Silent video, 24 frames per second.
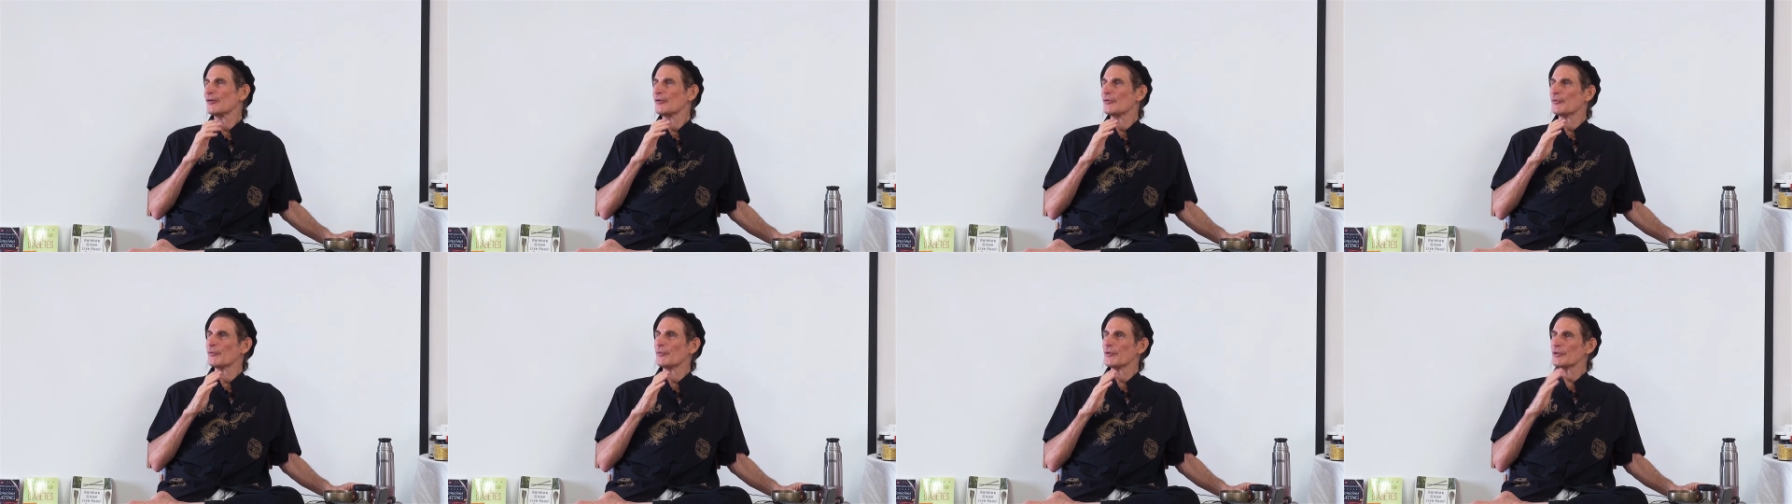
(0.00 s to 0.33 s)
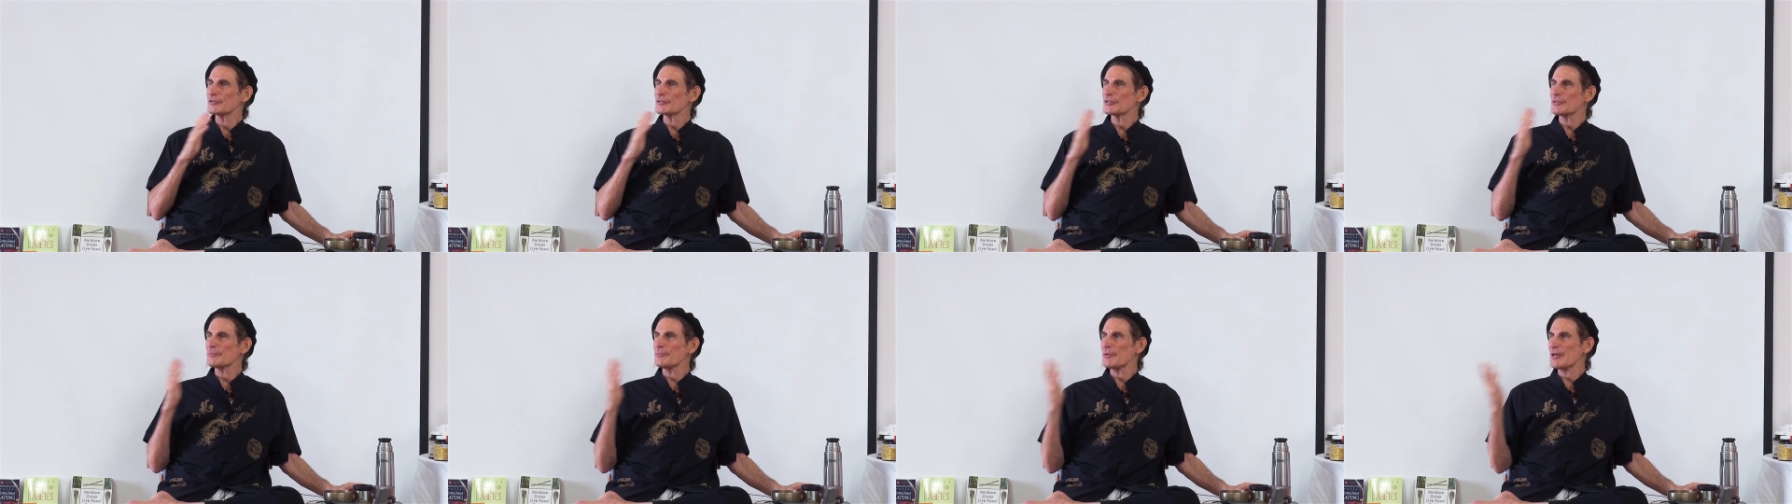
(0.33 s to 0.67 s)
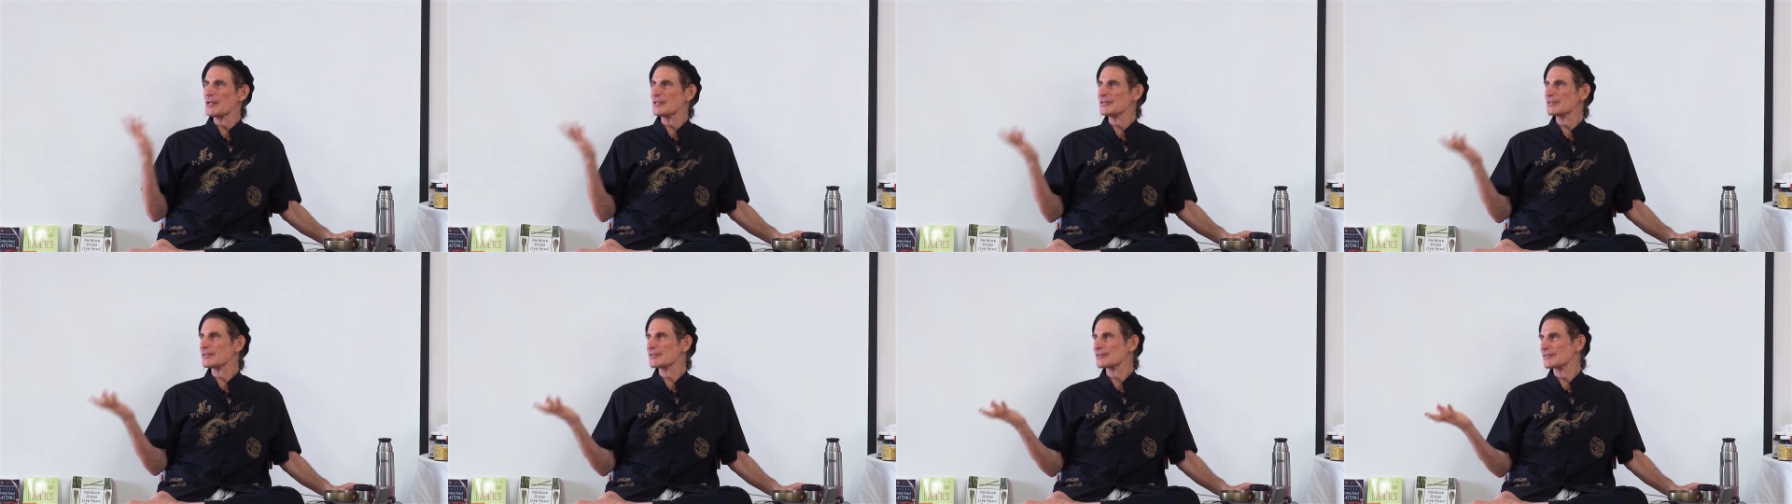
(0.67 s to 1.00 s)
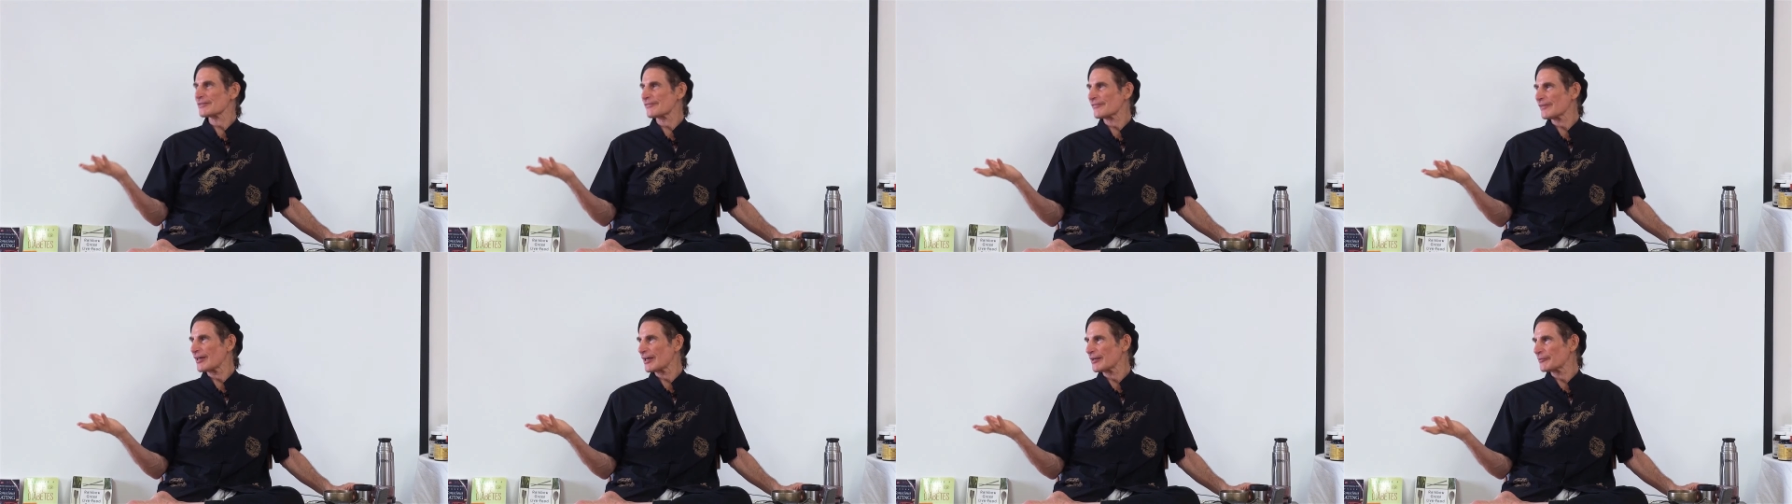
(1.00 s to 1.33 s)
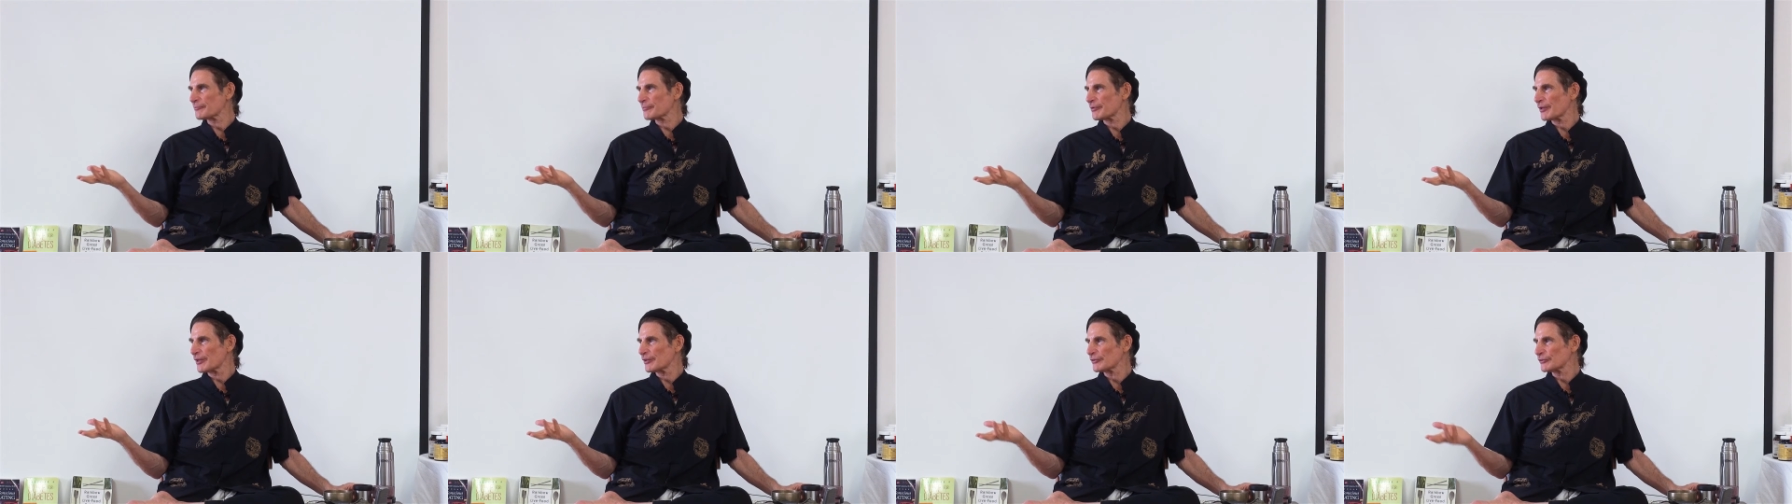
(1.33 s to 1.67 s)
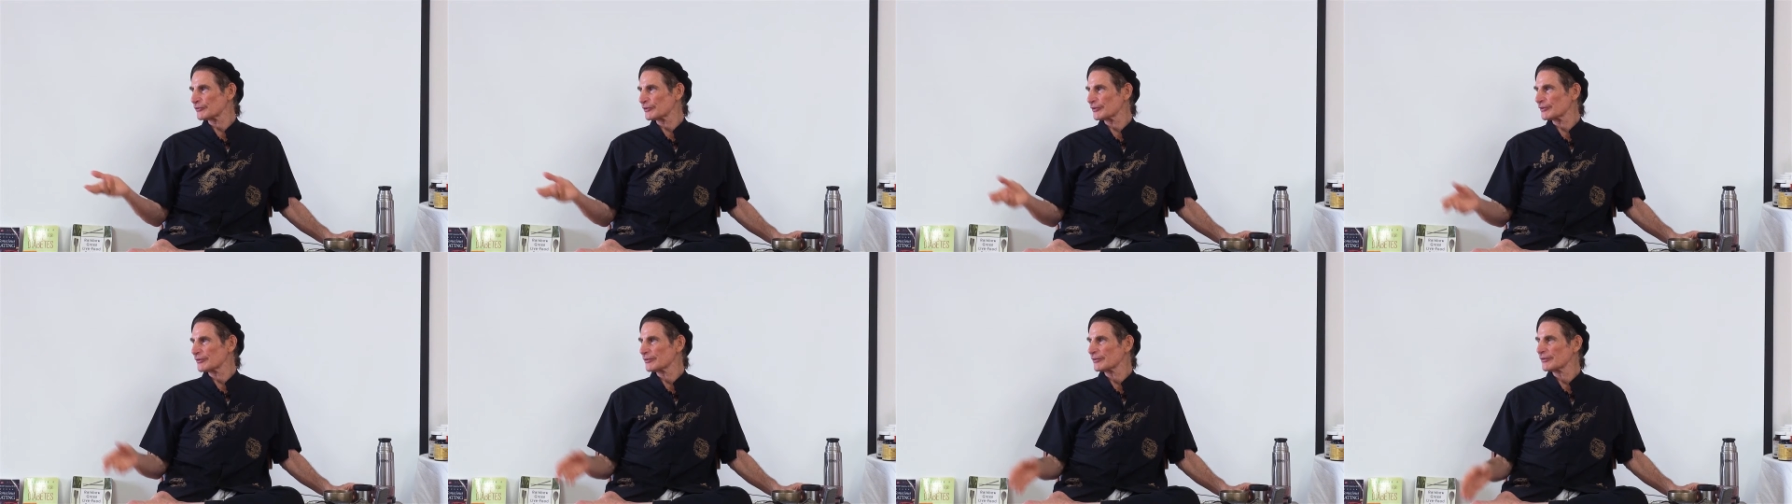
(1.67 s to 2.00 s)
What's the basis of that
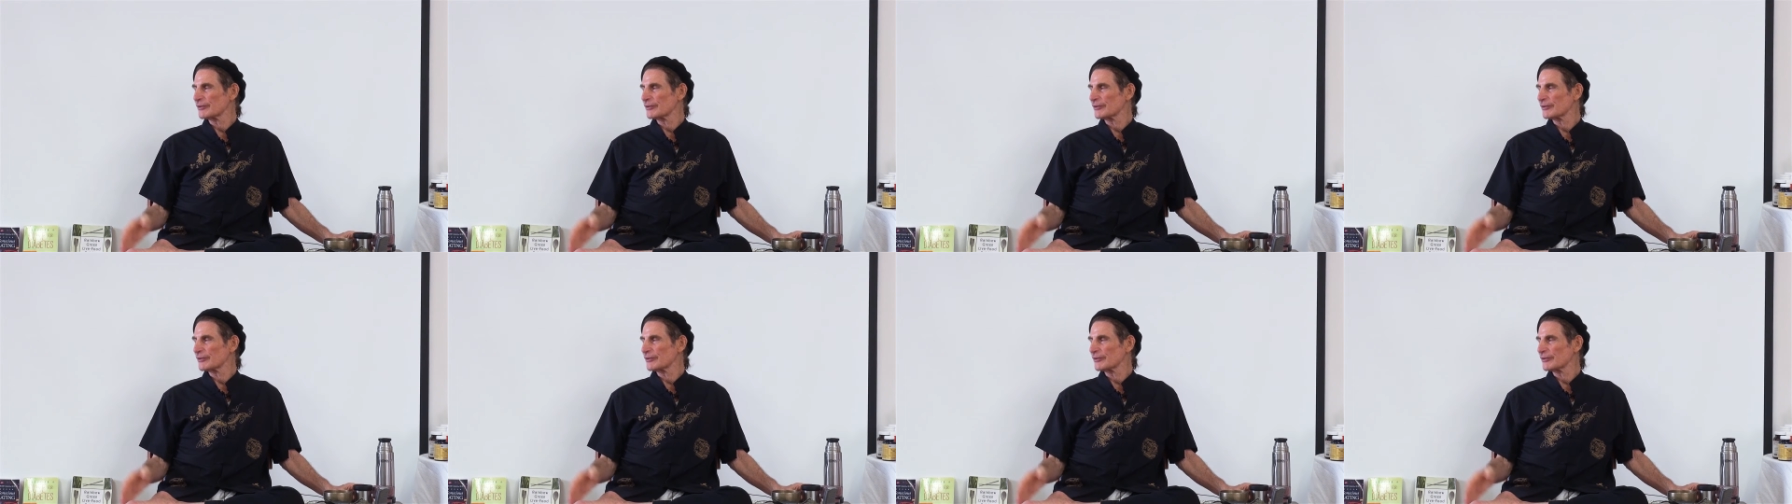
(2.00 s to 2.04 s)
impression?